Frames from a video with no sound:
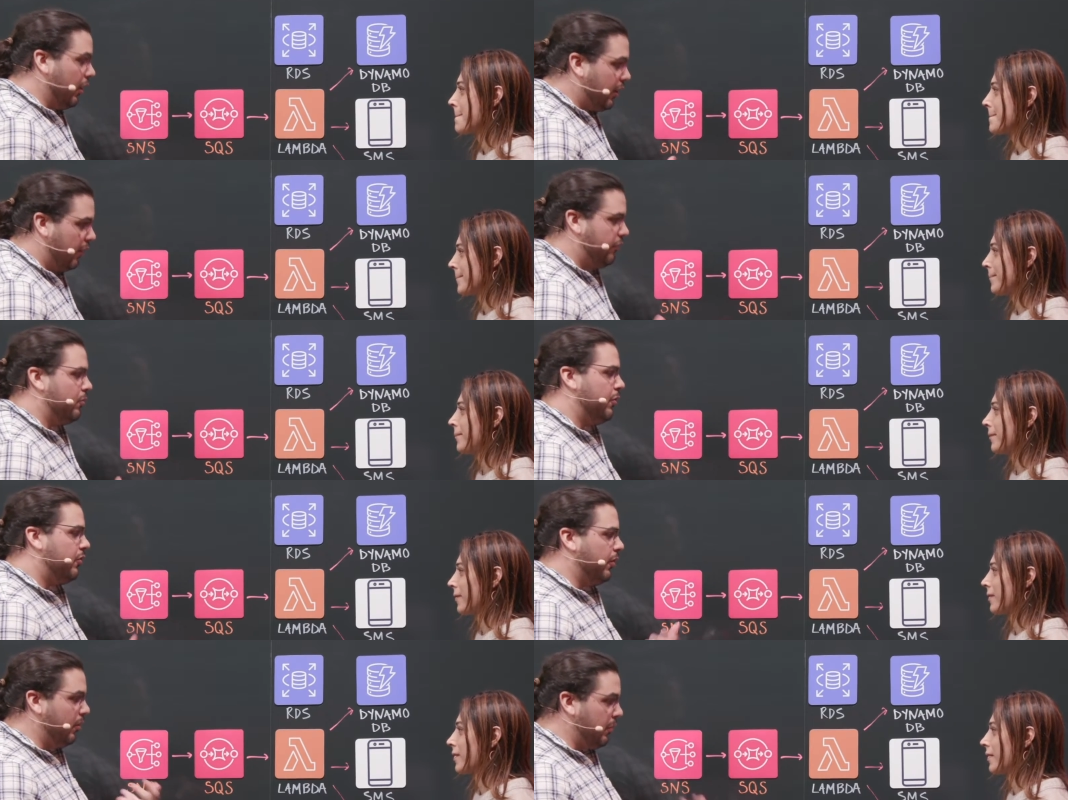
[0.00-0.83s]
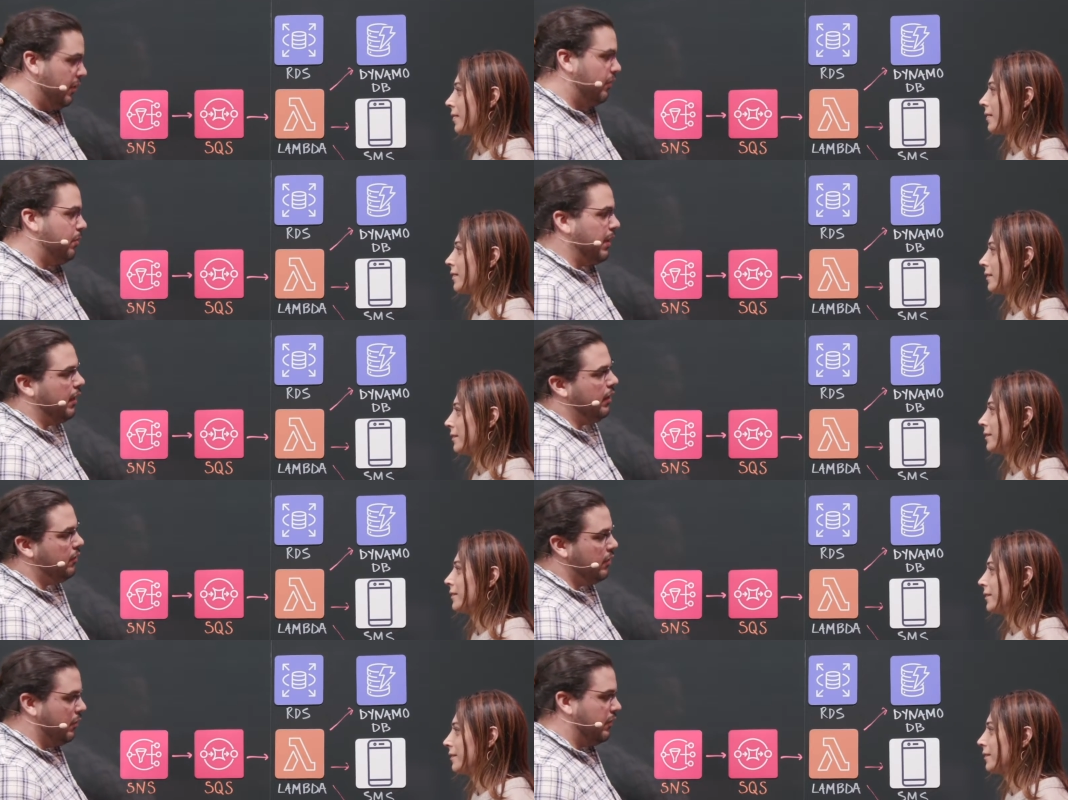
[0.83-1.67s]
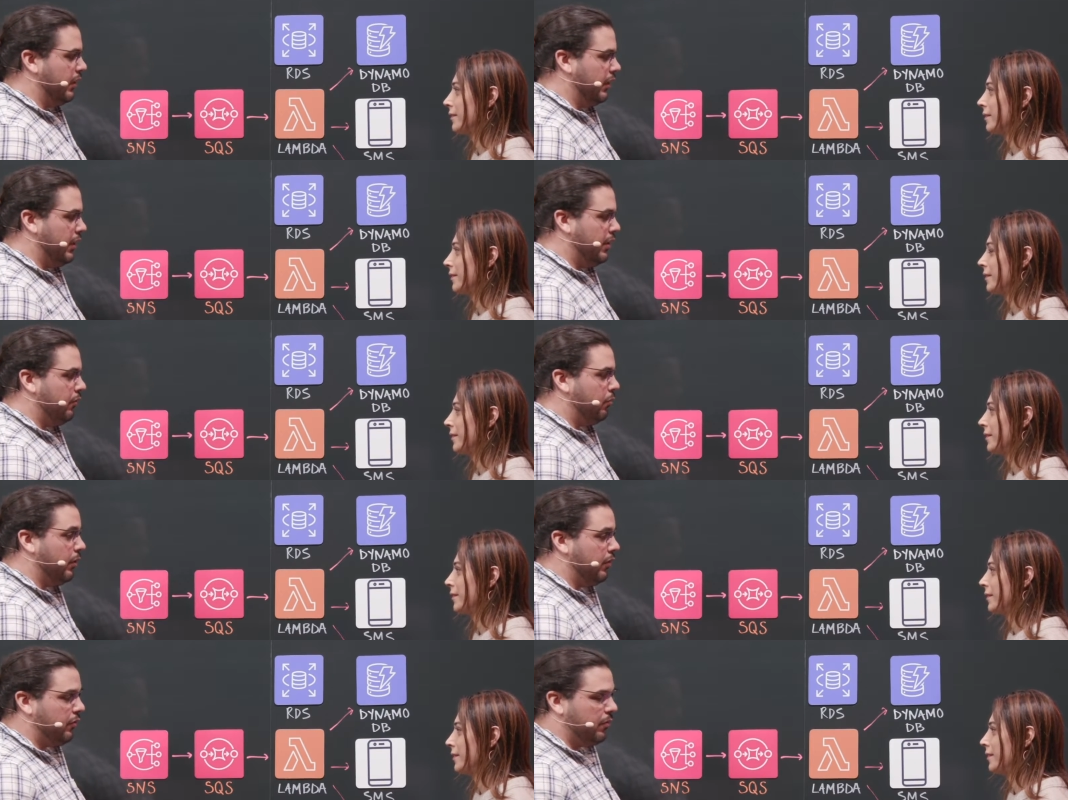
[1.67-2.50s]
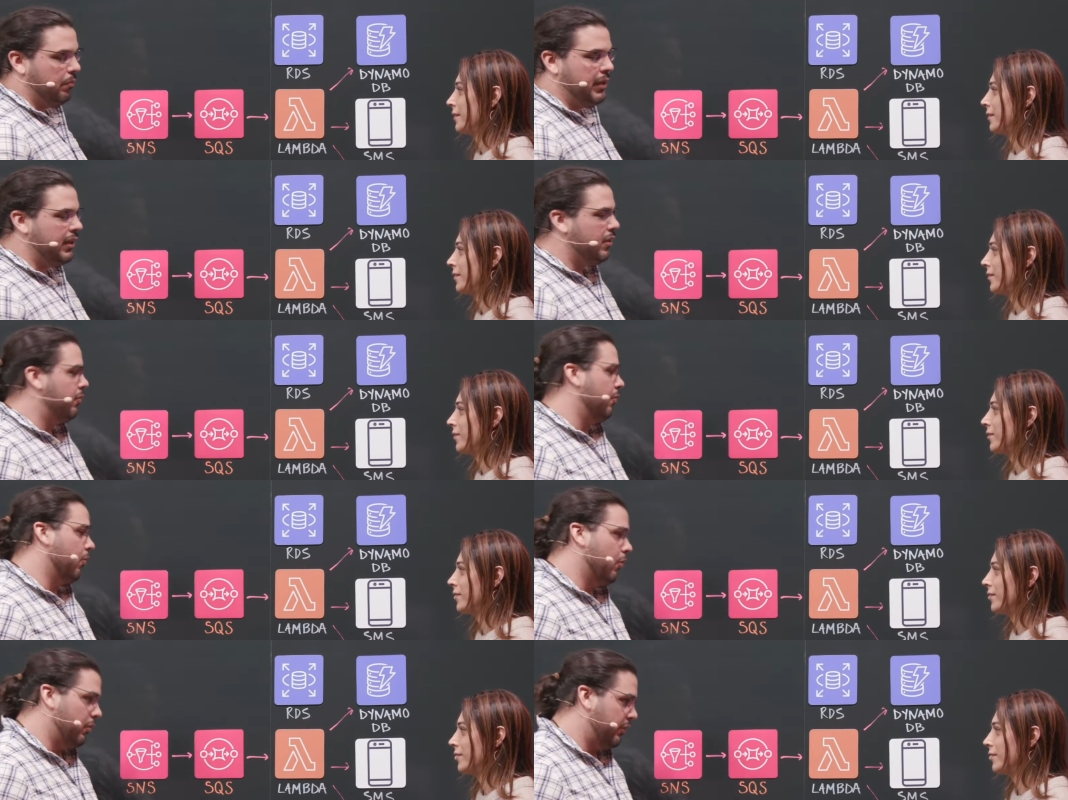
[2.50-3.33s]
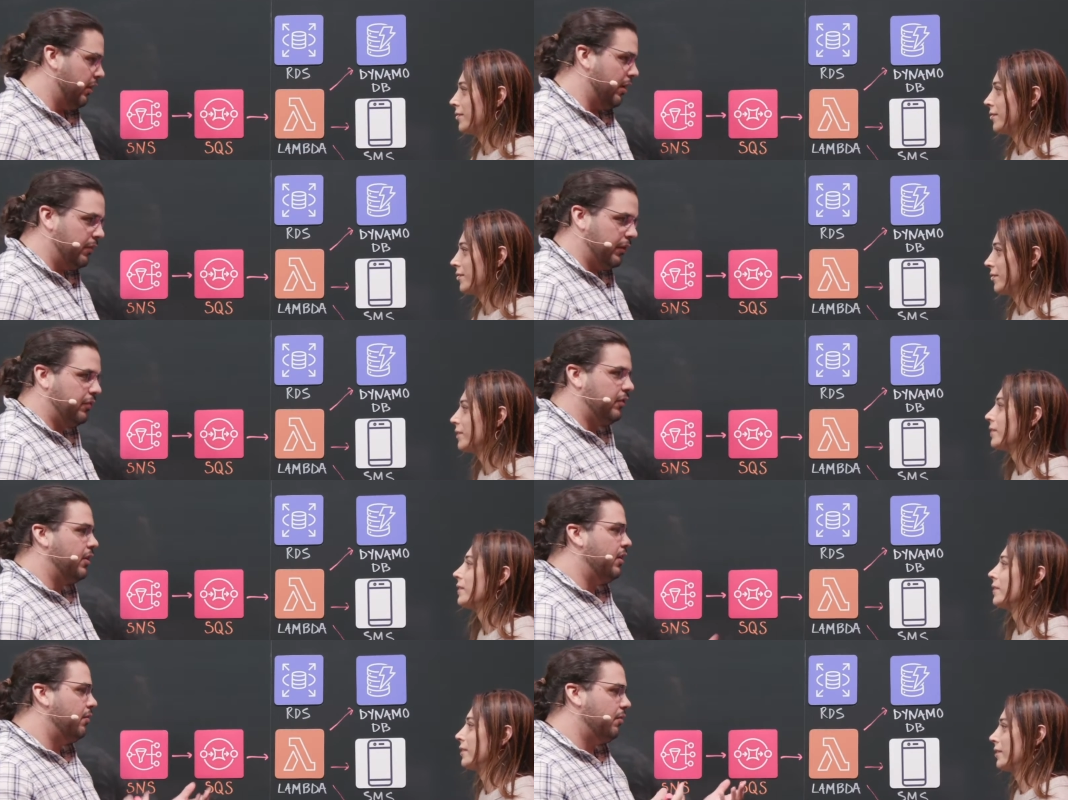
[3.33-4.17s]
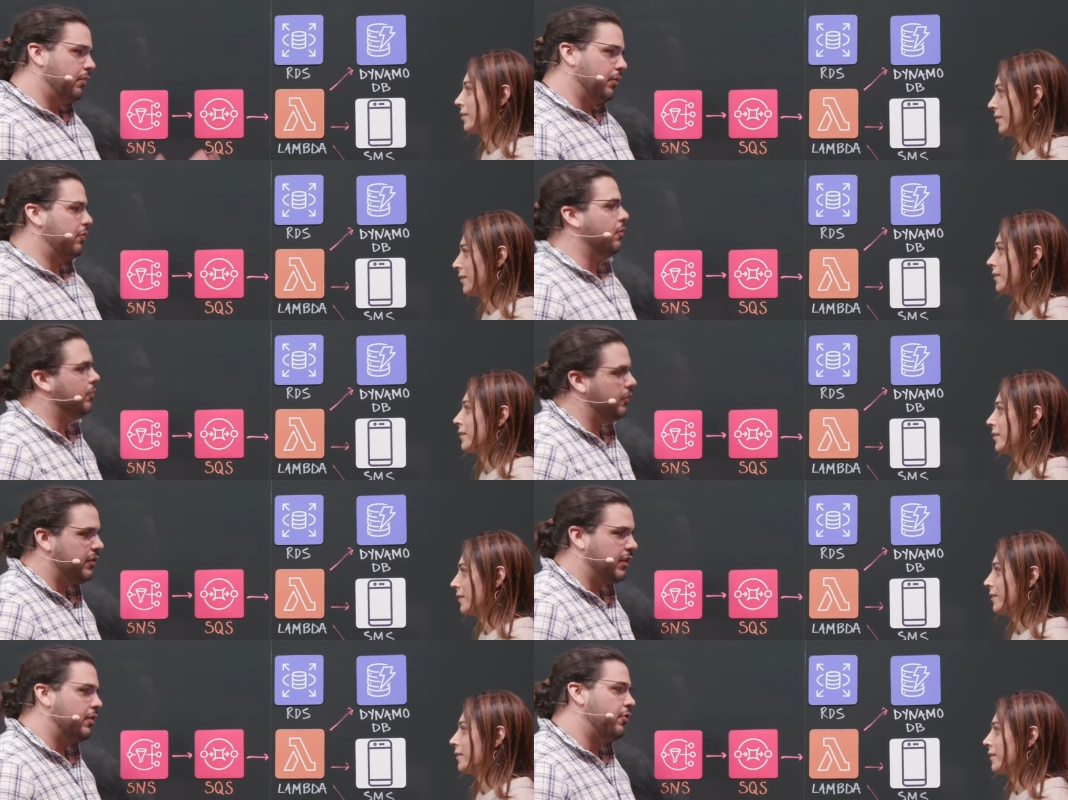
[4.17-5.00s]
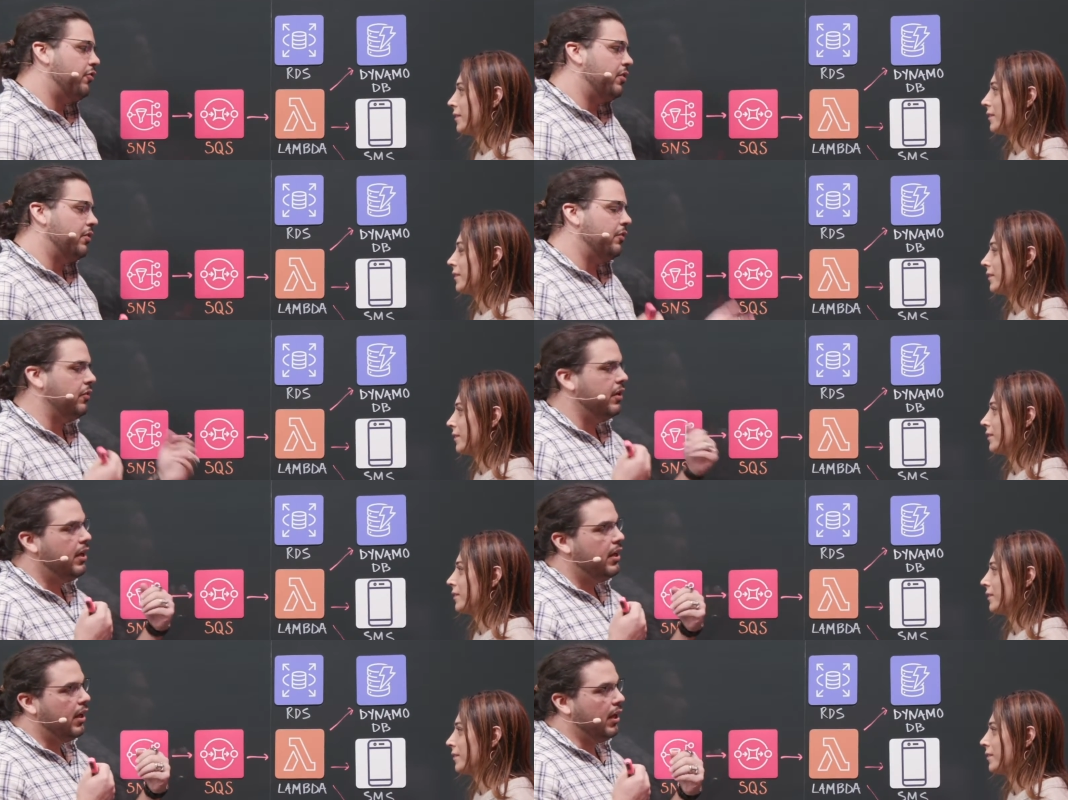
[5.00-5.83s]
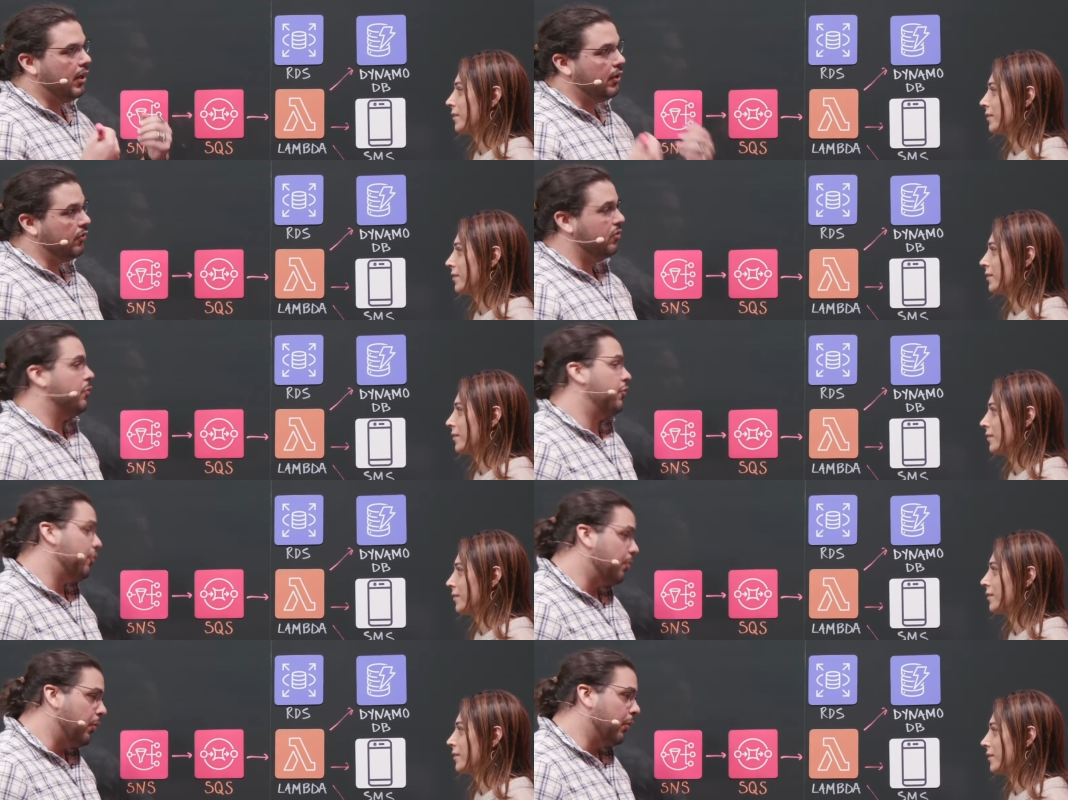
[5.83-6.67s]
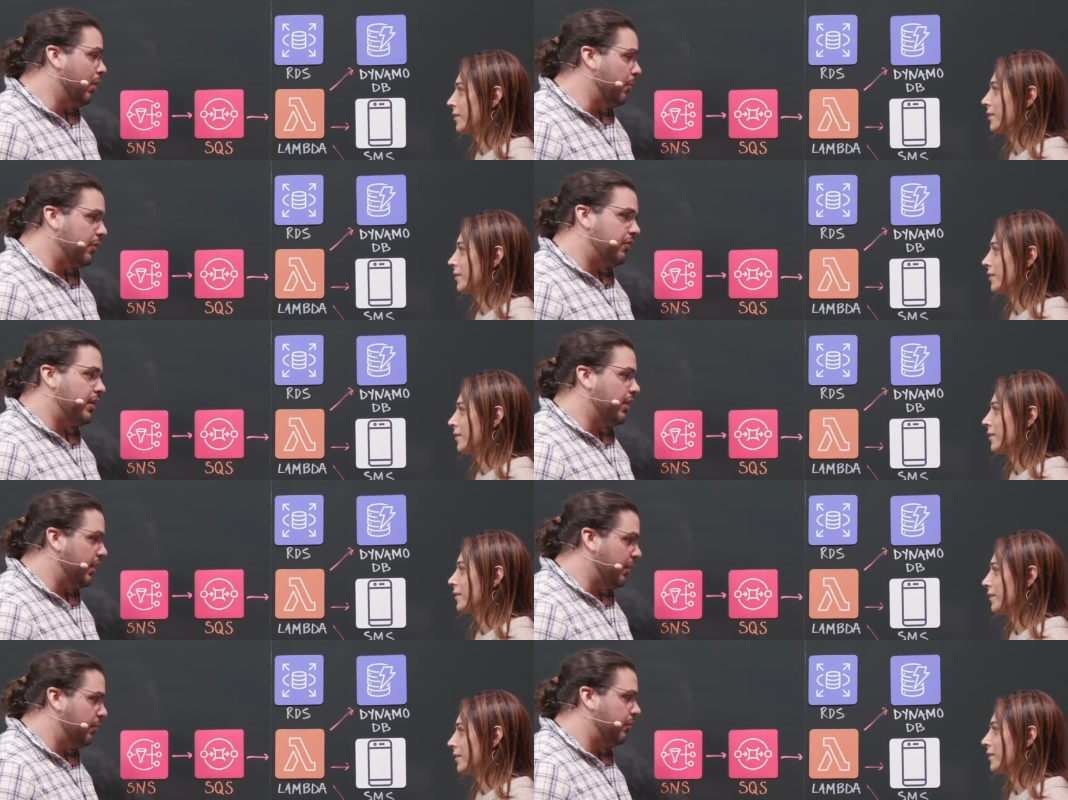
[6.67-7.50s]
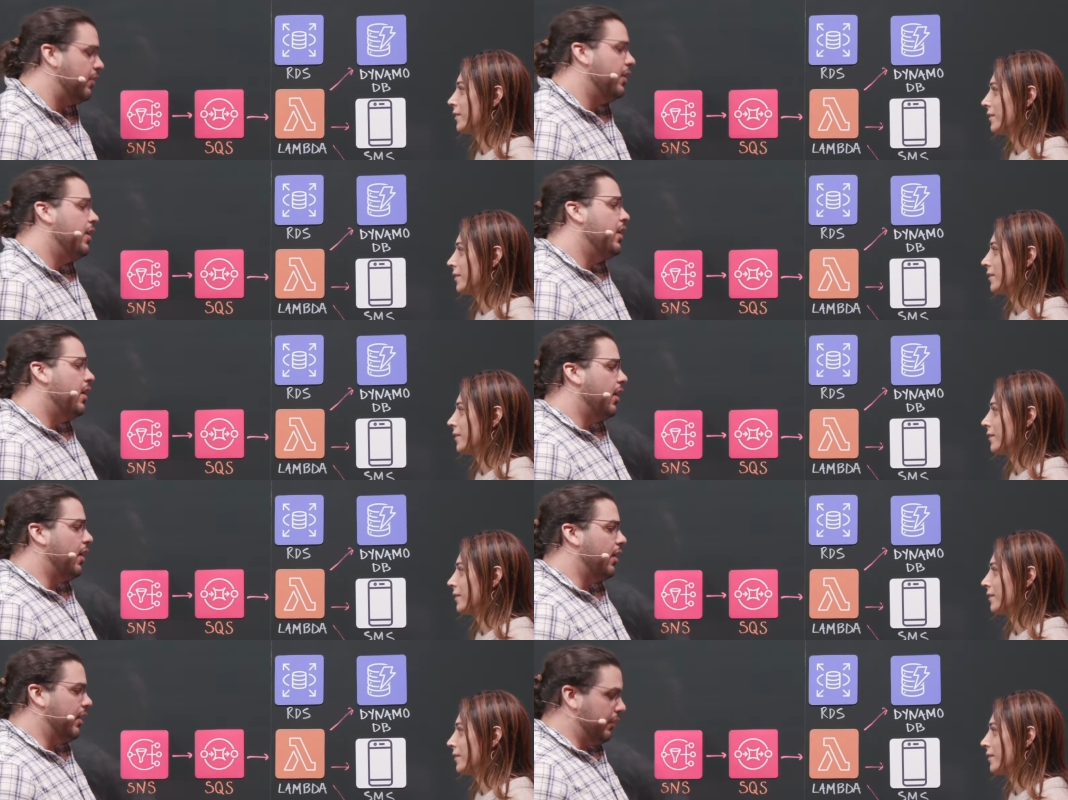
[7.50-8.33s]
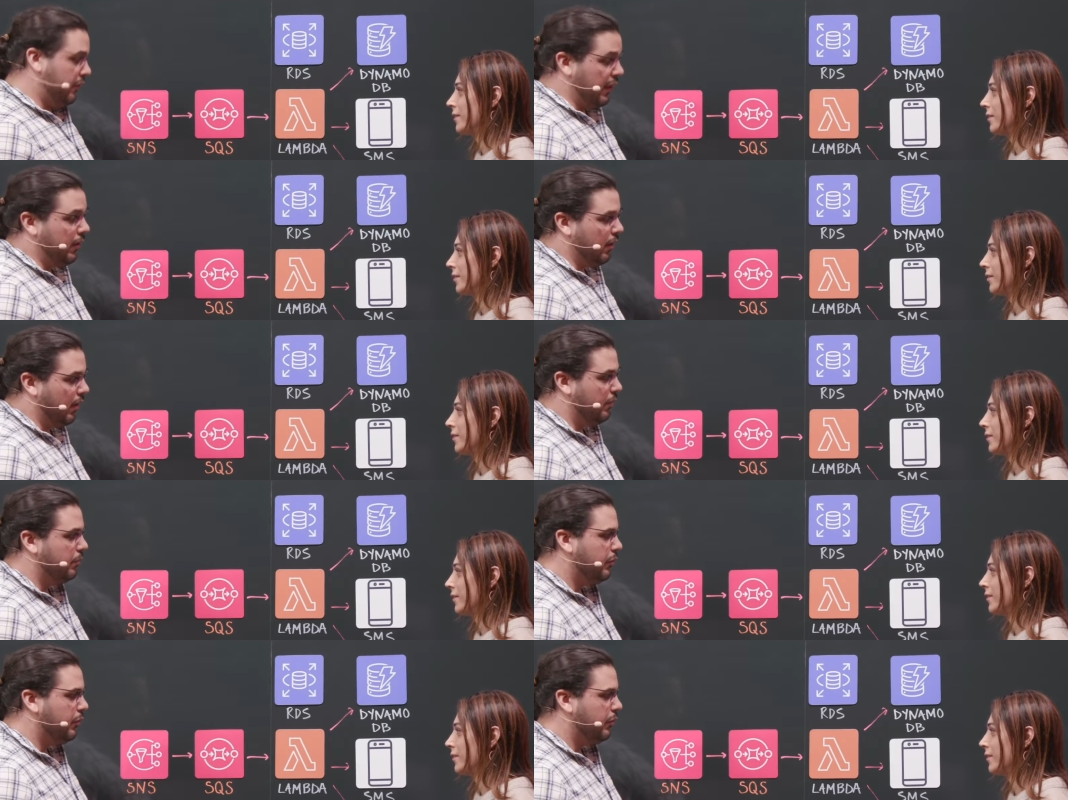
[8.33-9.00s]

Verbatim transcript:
Speaker 1: customers are the municipalities and utilities, there's many different roles obviously, field service technicians, uh, customer support representatives, uh, etc.